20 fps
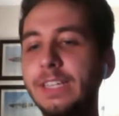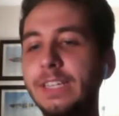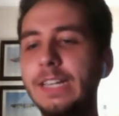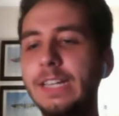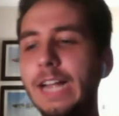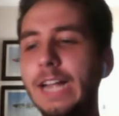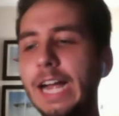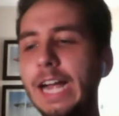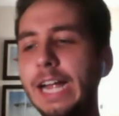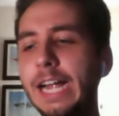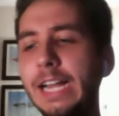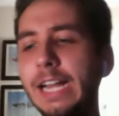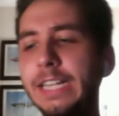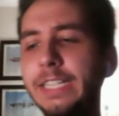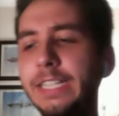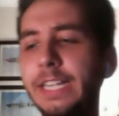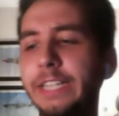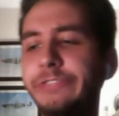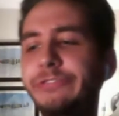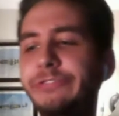
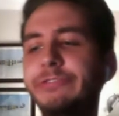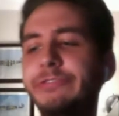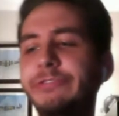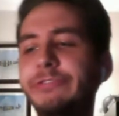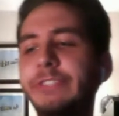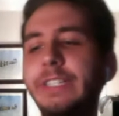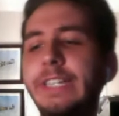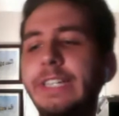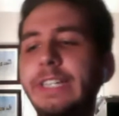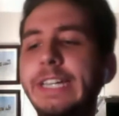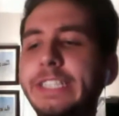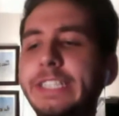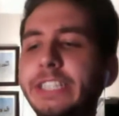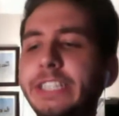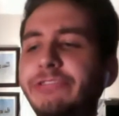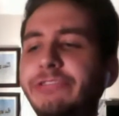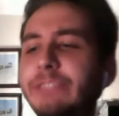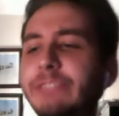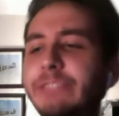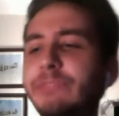It just
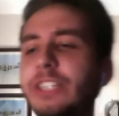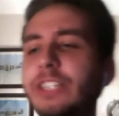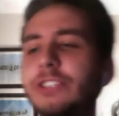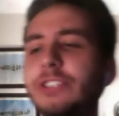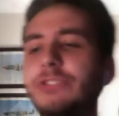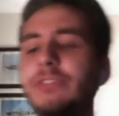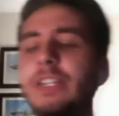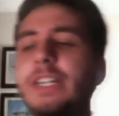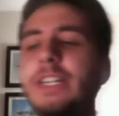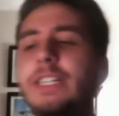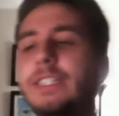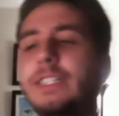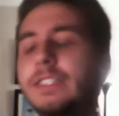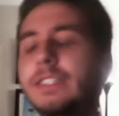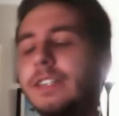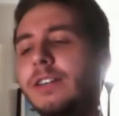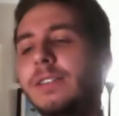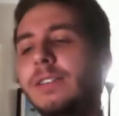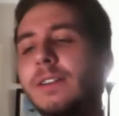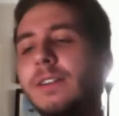seems like a trend
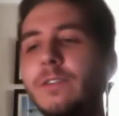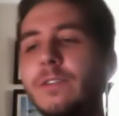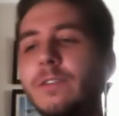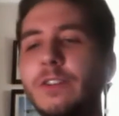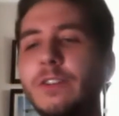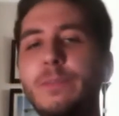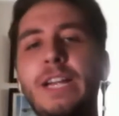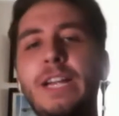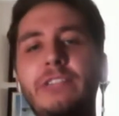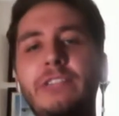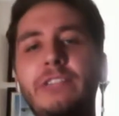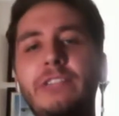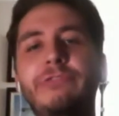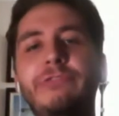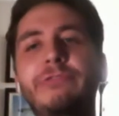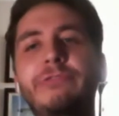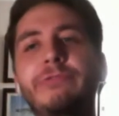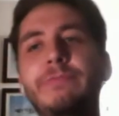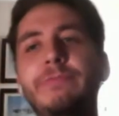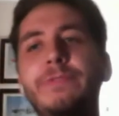over the past
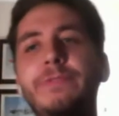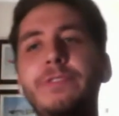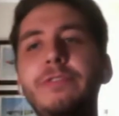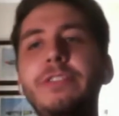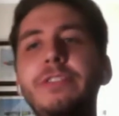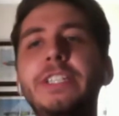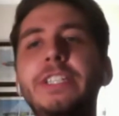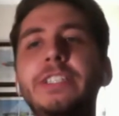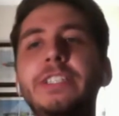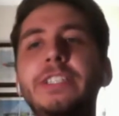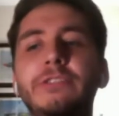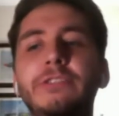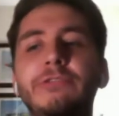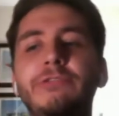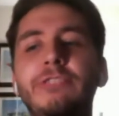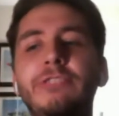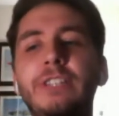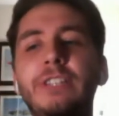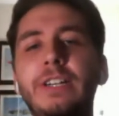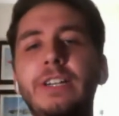few years.
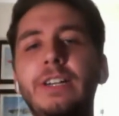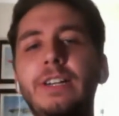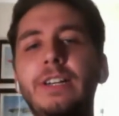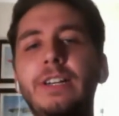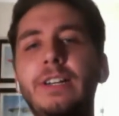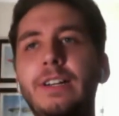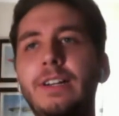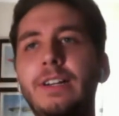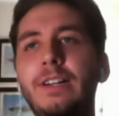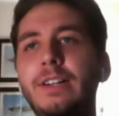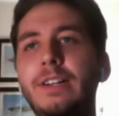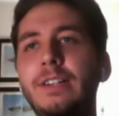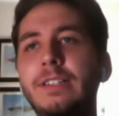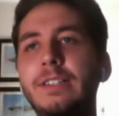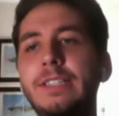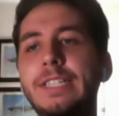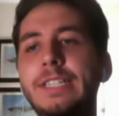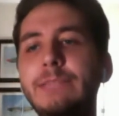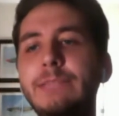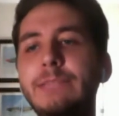
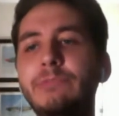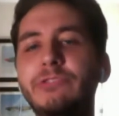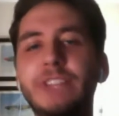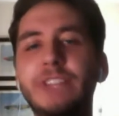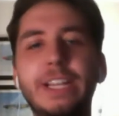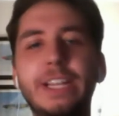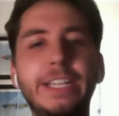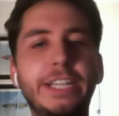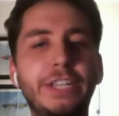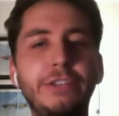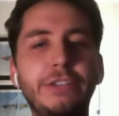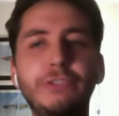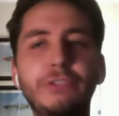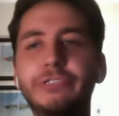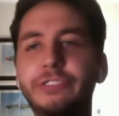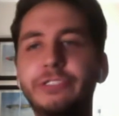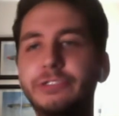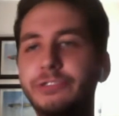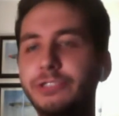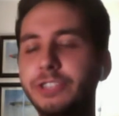Teams like
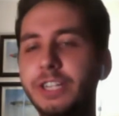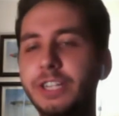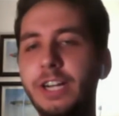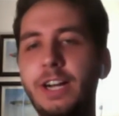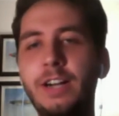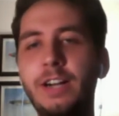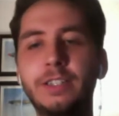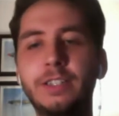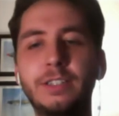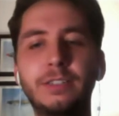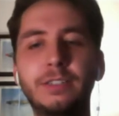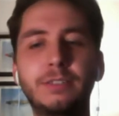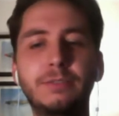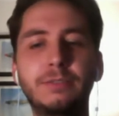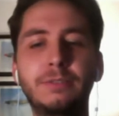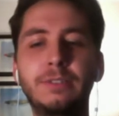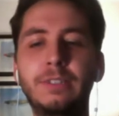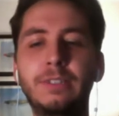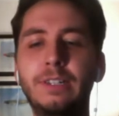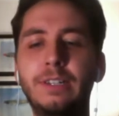Houston, Chicago,
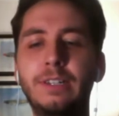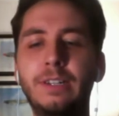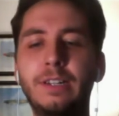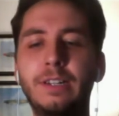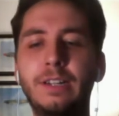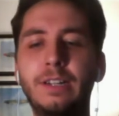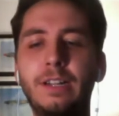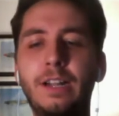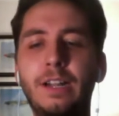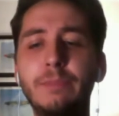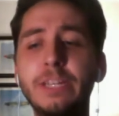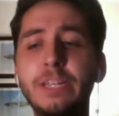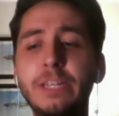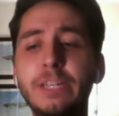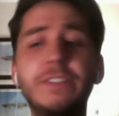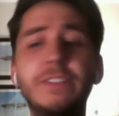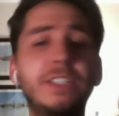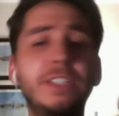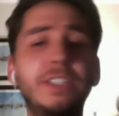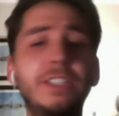
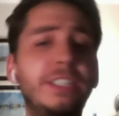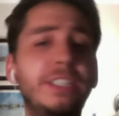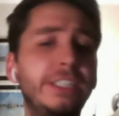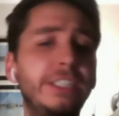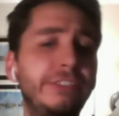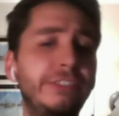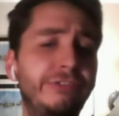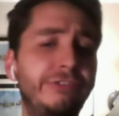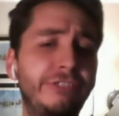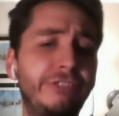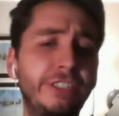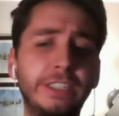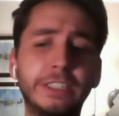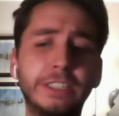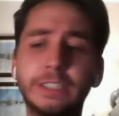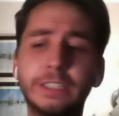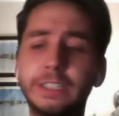even DC,